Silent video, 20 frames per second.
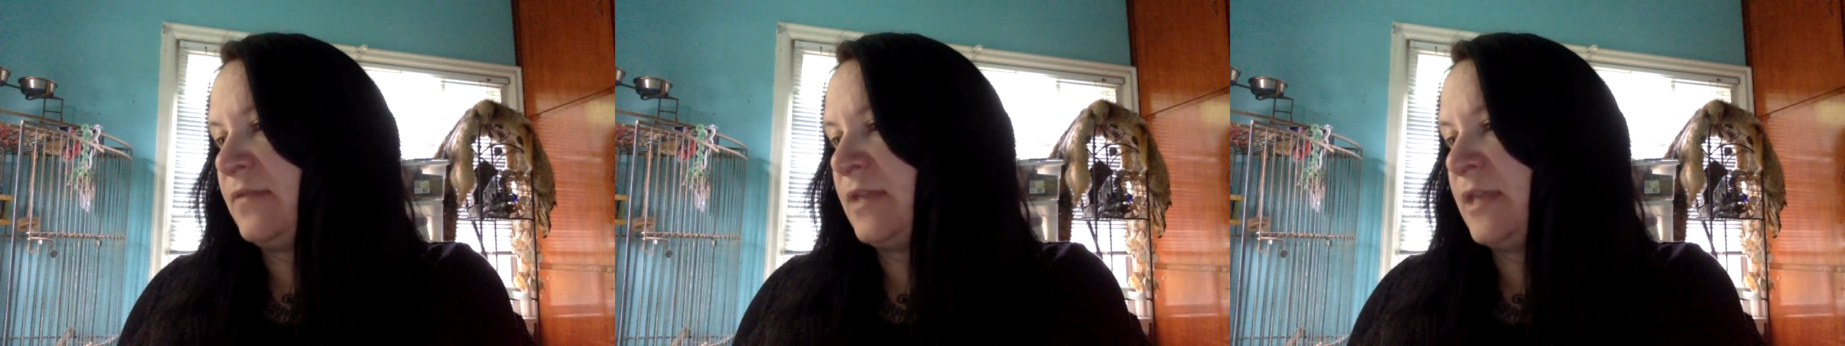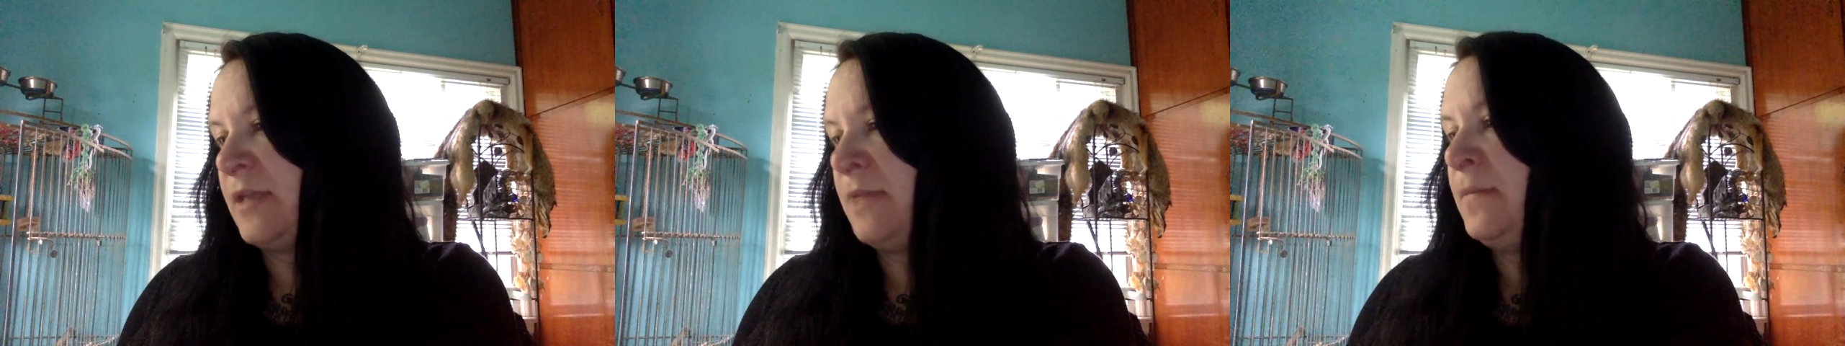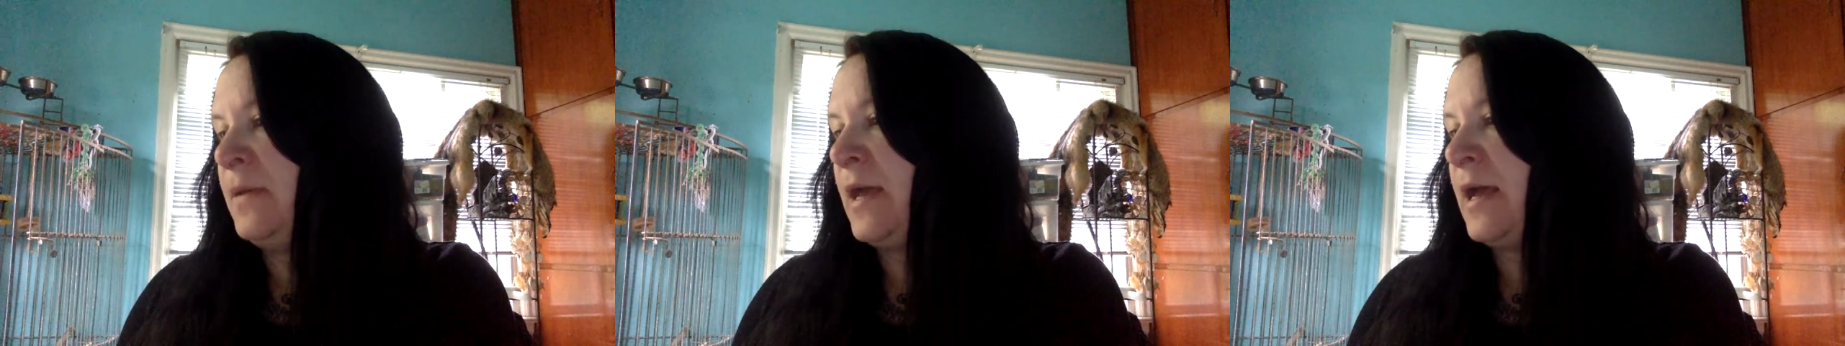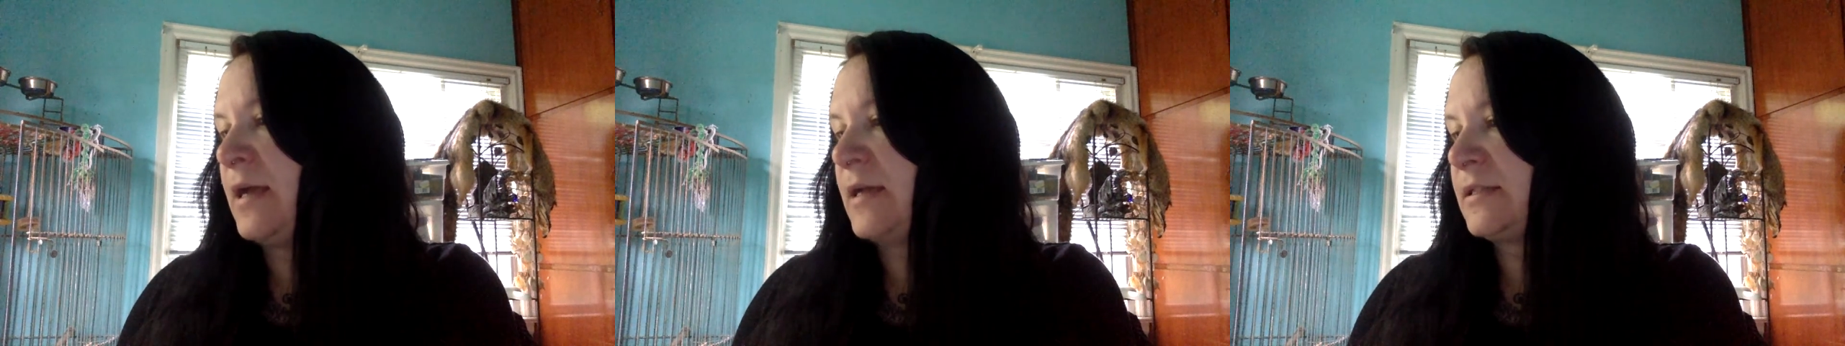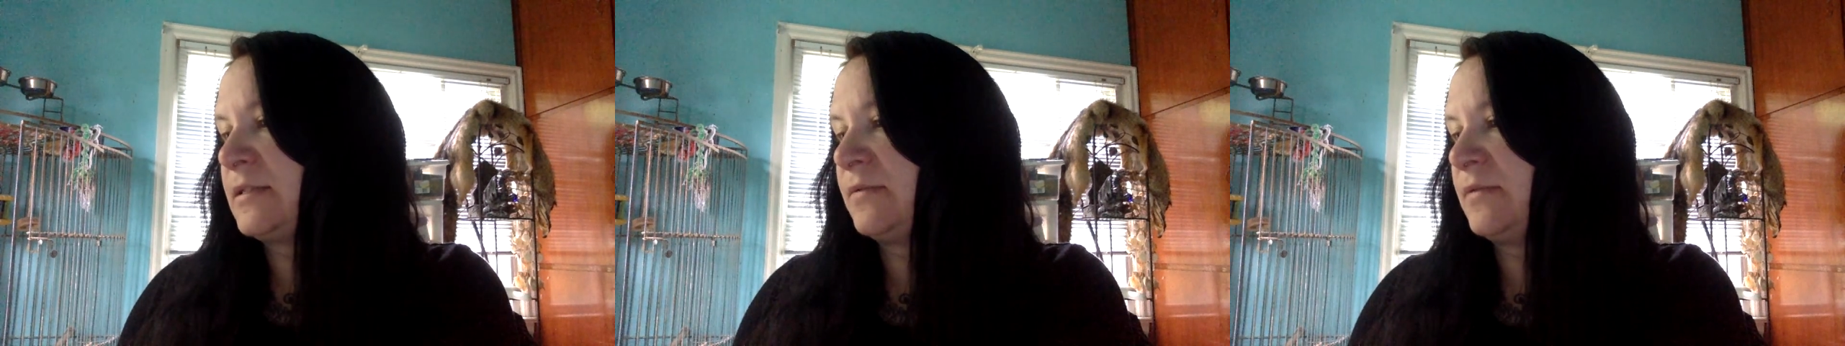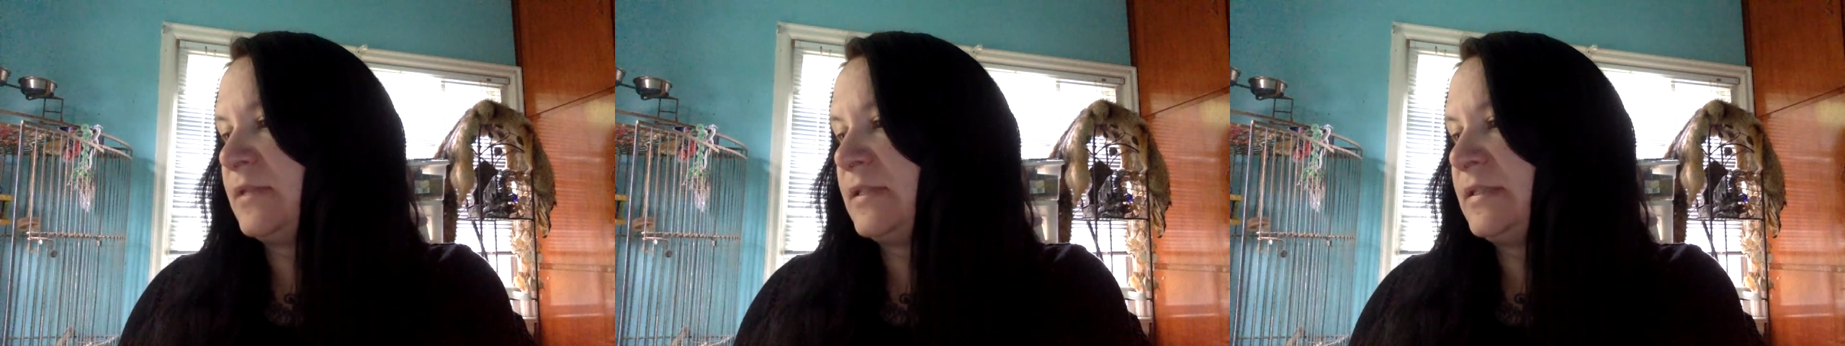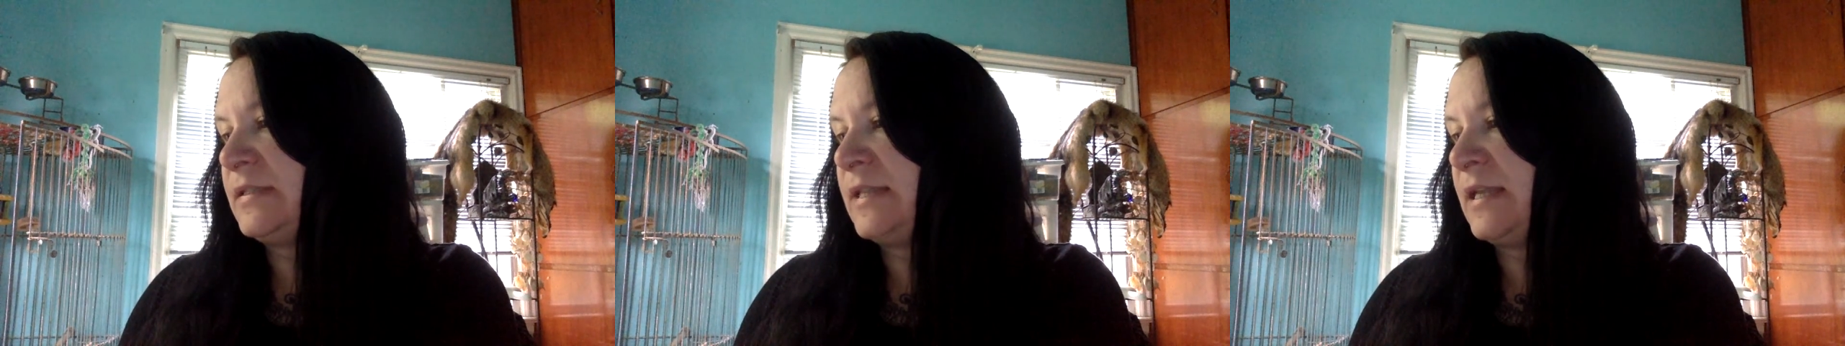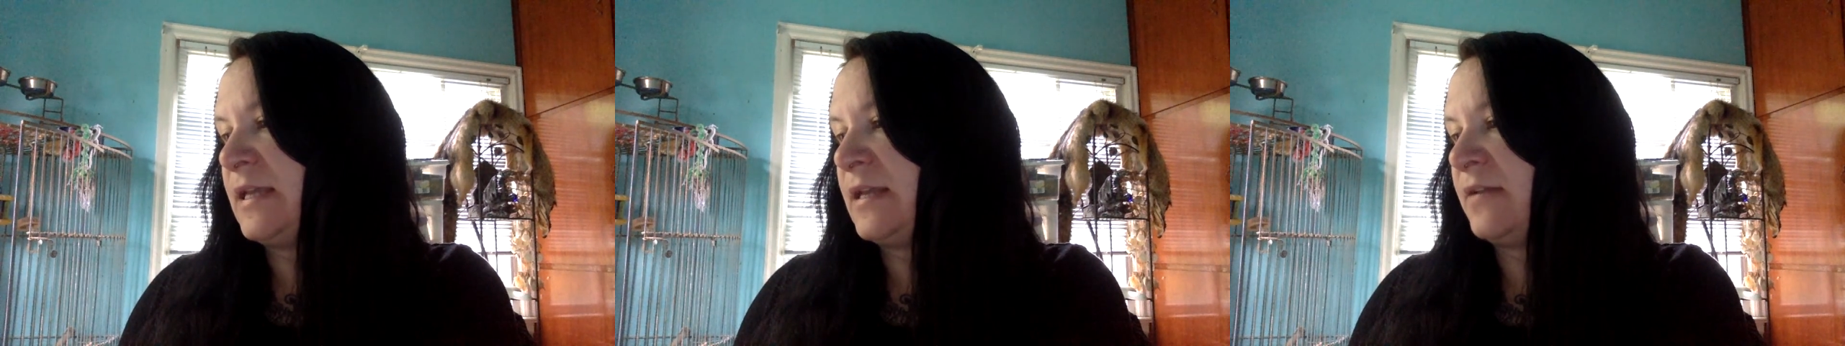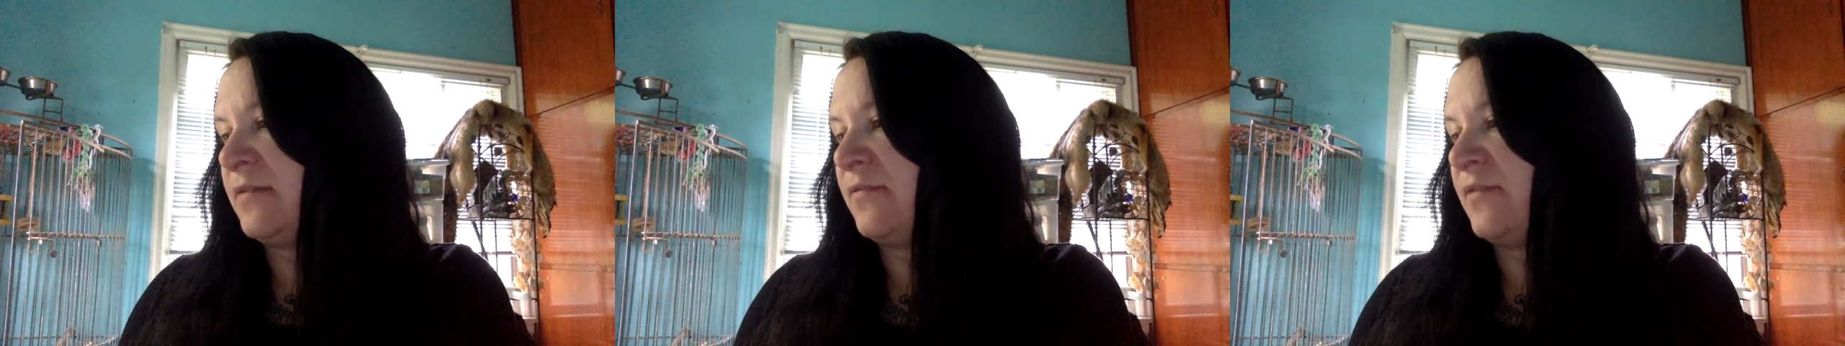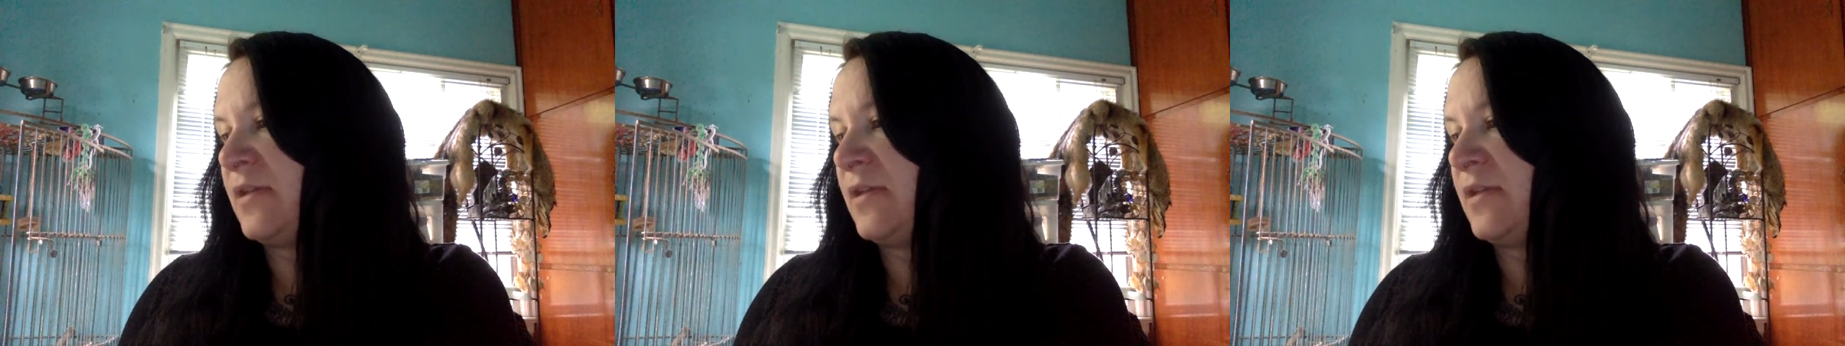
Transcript: the impacts of the state and